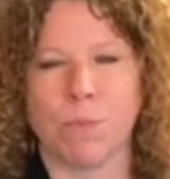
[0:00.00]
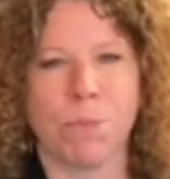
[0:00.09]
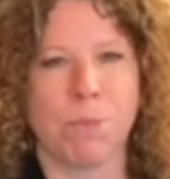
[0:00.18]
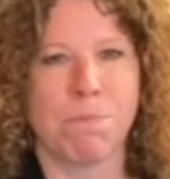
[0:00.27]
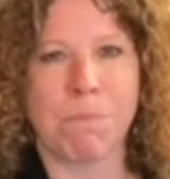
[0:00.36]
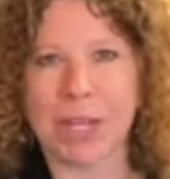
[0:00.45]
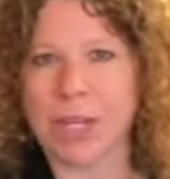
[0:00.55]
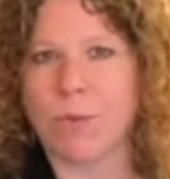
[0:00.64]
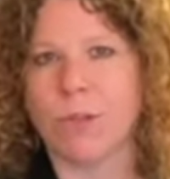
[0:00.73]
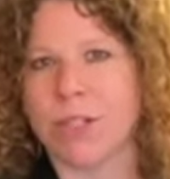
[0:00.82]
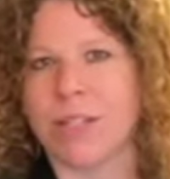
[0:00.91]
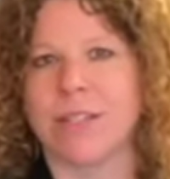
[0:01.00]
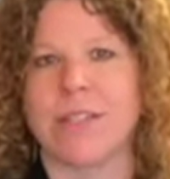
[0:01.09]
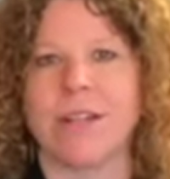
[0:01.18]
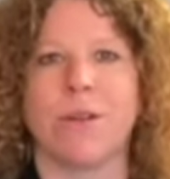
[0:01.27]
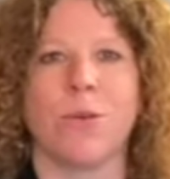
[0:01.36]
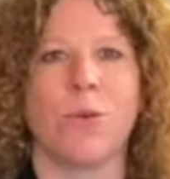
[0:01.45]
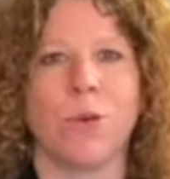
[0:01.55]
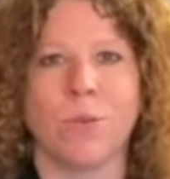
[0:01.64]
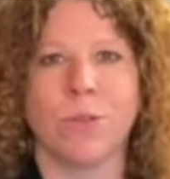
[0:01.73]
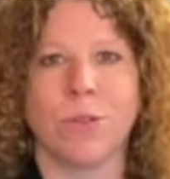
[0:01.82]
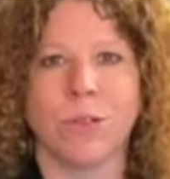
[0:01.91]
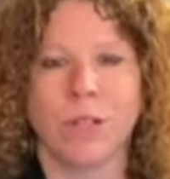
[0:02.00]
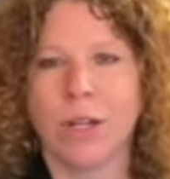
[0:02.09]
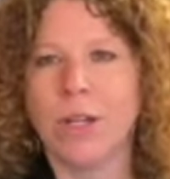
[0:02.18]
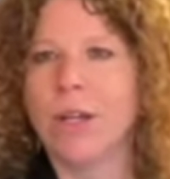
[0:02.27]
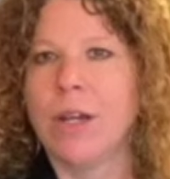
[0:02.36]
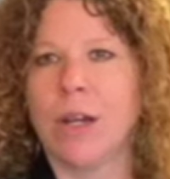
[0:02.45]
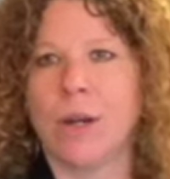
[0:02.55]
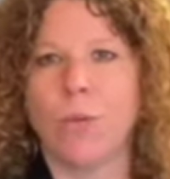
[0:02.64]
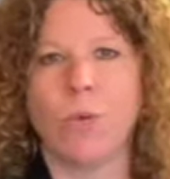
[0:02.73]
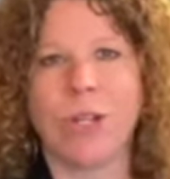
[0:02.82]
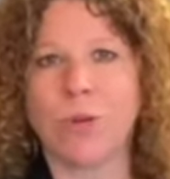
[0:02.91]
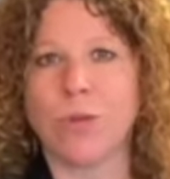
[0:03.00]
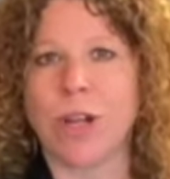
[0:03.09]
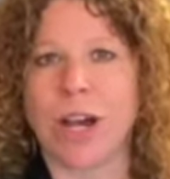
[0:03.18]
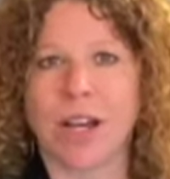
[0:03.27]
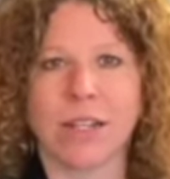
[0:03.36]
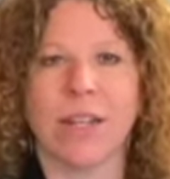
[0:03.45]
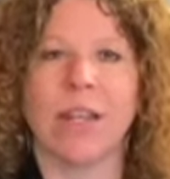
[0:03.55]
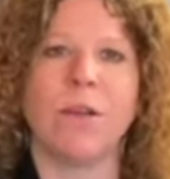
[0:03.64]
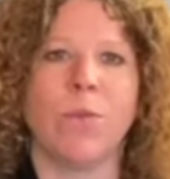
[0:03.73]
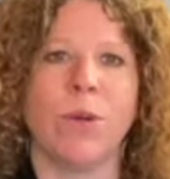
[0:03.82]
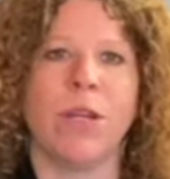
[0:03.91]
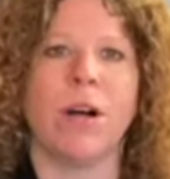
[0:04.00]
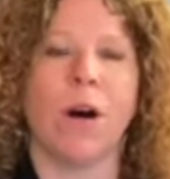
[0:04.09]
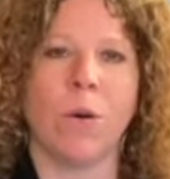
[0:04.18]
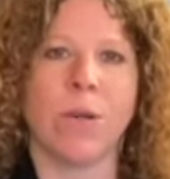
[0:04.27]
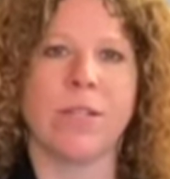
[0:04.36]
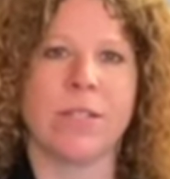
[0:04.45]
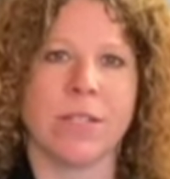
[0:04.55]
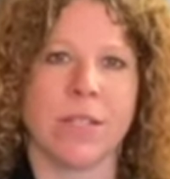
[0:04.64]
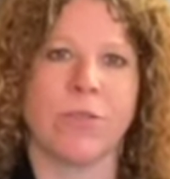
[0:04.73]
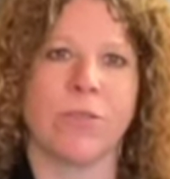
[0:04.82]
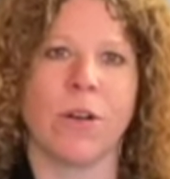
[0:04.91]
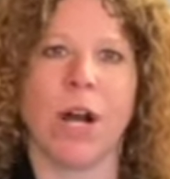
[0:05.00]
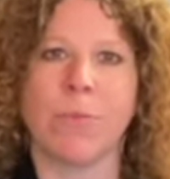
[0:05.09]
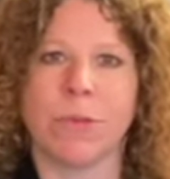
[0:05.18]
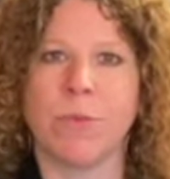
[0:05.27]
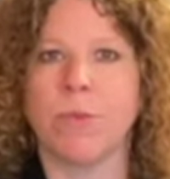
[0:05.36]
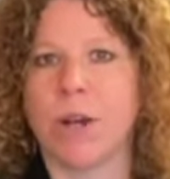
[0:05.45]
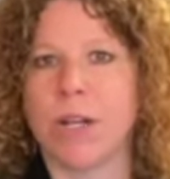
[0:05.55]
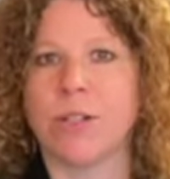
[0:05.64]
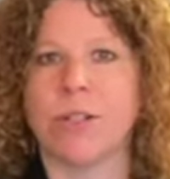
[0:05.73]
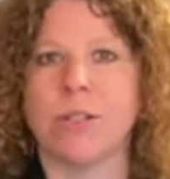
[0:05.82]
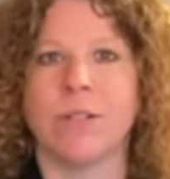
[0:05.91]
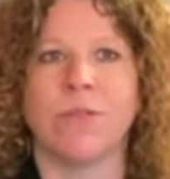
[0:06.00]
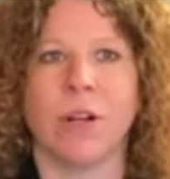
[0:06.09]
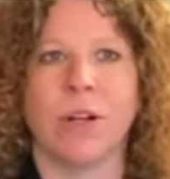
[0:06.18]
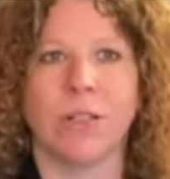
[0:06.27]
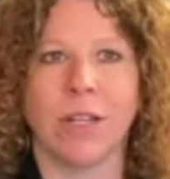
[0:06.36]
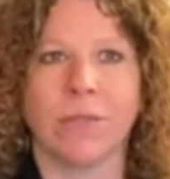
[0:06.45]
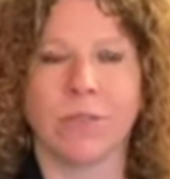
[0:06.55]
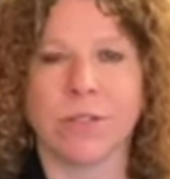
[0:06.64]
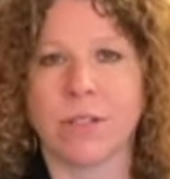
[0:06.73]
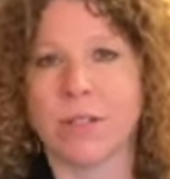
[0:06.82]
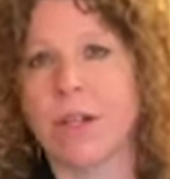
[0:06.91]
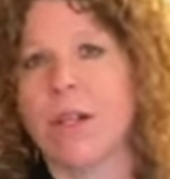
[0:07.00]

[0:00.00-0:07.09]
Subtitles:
many would consider normal, we do not, and we always seek for optimal ranges of all levels.